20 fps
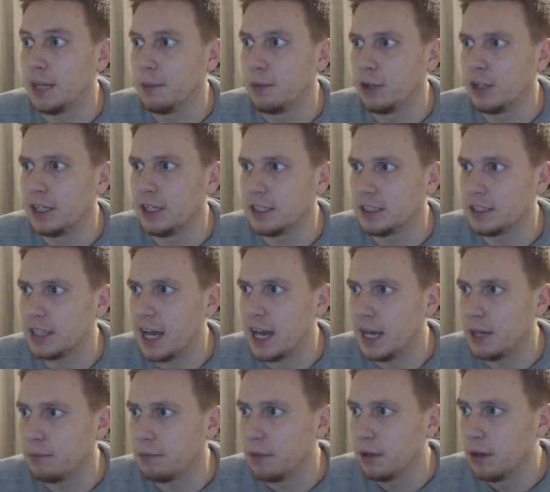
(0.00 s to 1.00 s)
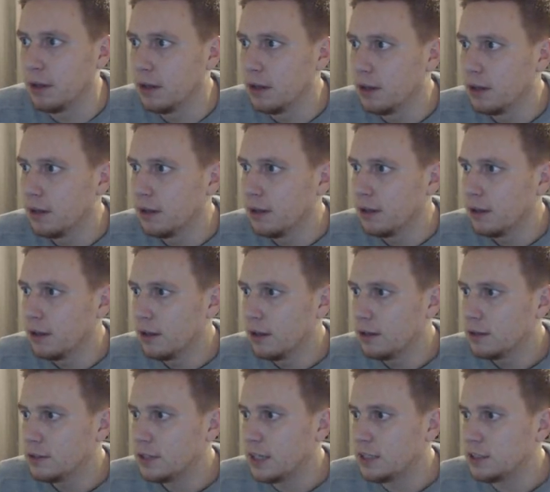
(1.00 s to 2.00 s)
anybody in this game?
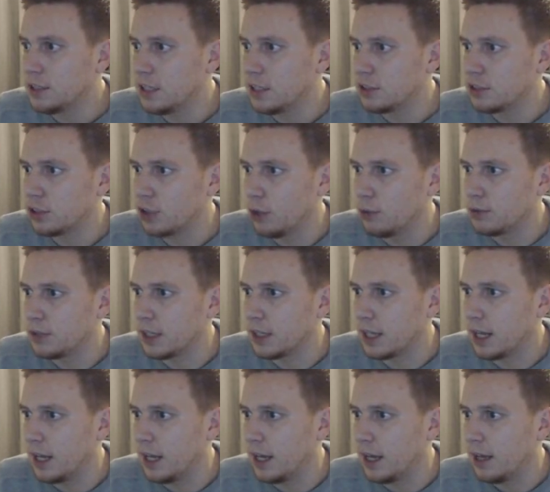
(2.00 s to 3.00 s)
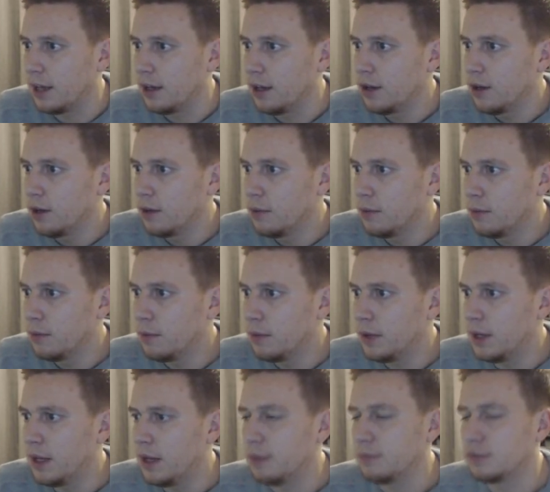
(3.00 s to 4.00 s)
Sanchez scoops it clear.
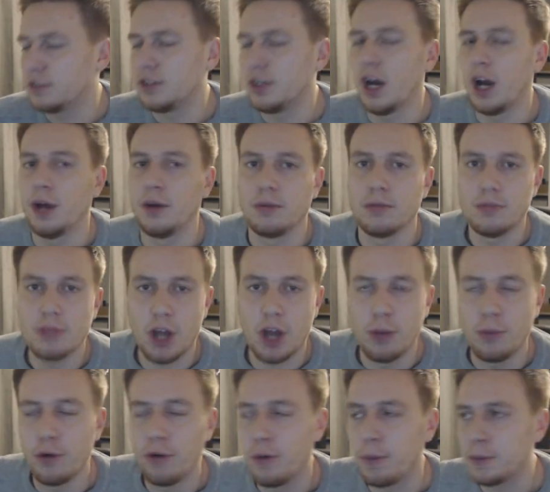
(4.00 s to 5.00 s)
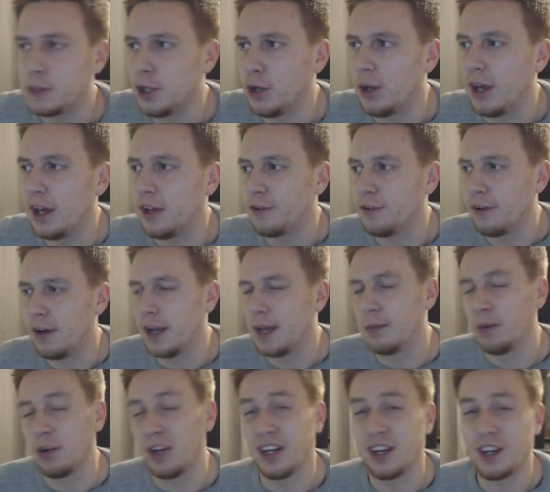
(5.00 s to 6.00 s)
Williams, no more opportunities for
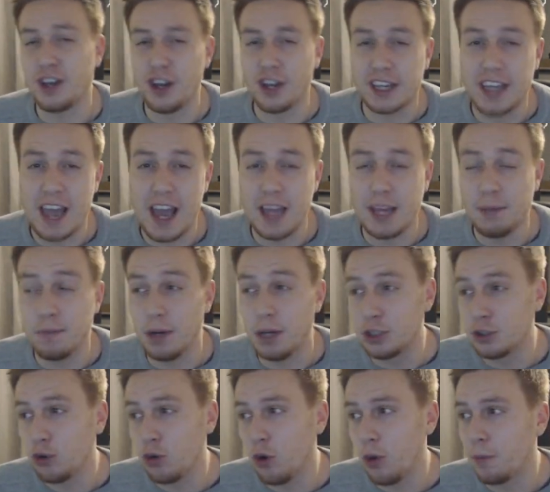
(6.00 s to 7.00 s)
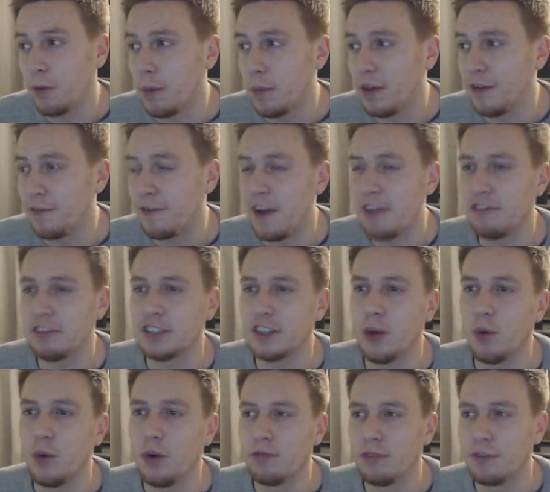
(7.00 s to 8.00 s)
anybody. A good game, a draw, probably a fair
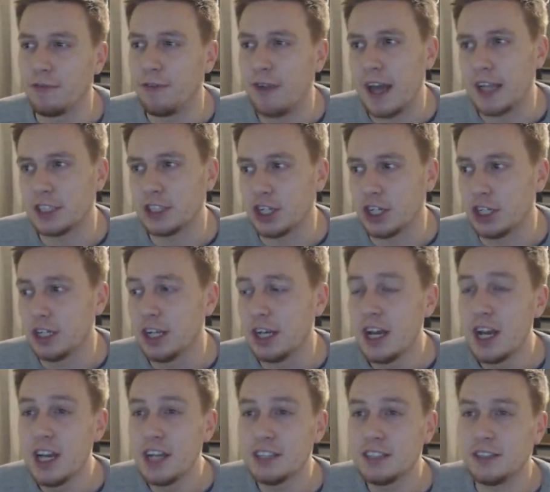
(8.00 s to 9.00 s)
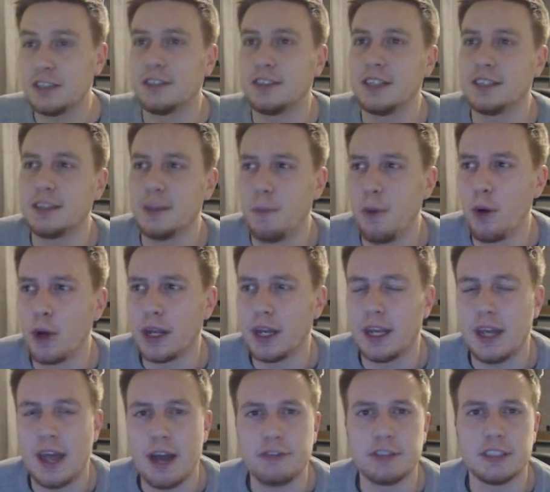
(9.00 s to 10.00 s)
result on reflection. It's just
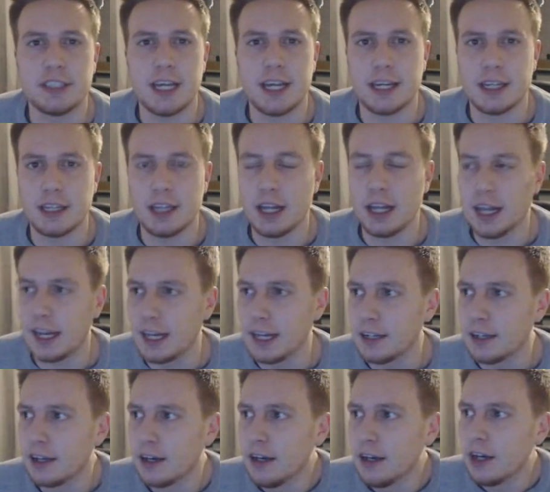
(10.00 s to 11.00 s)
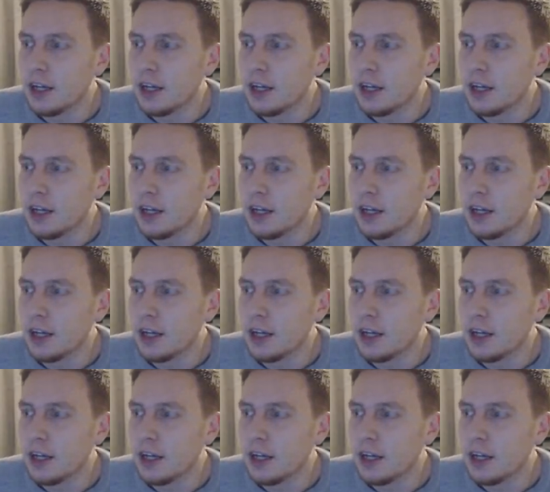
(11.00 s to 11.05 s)
disappointing having taken the lead